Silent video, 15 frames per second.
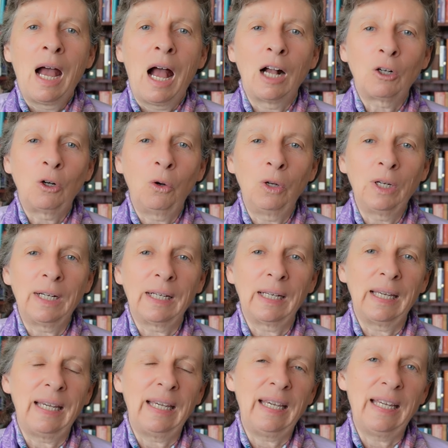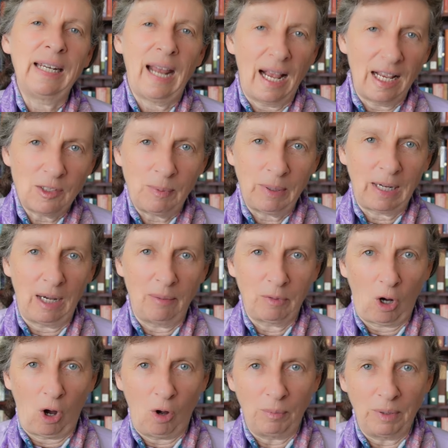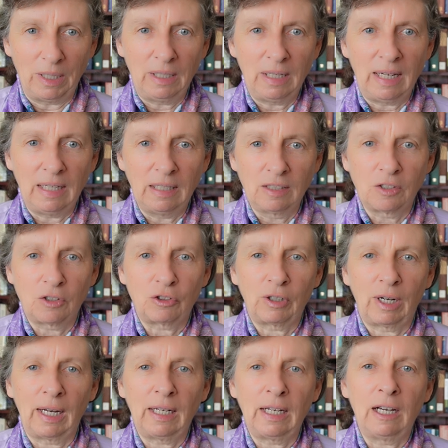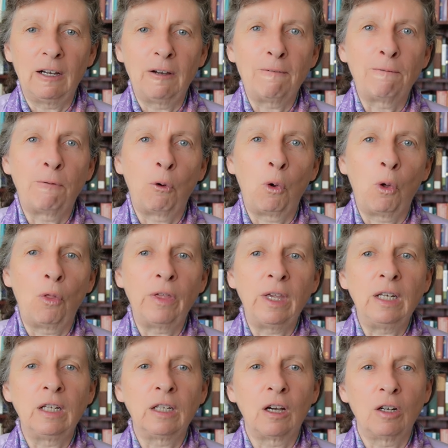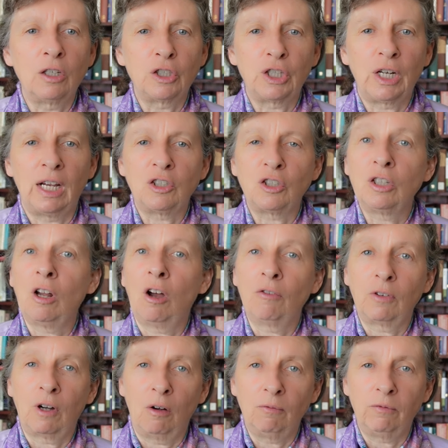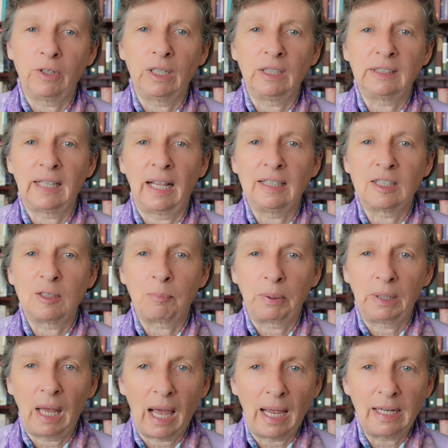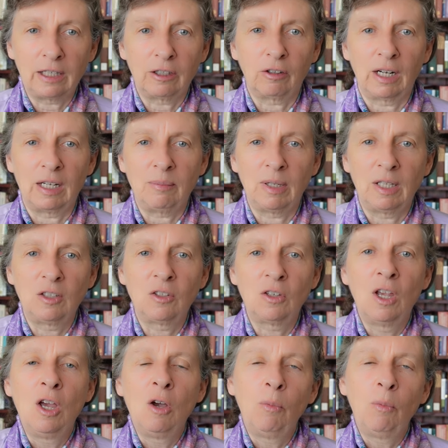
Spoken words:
Accordingly, it has become common in Australia for the negotiation of confidence and supply agreements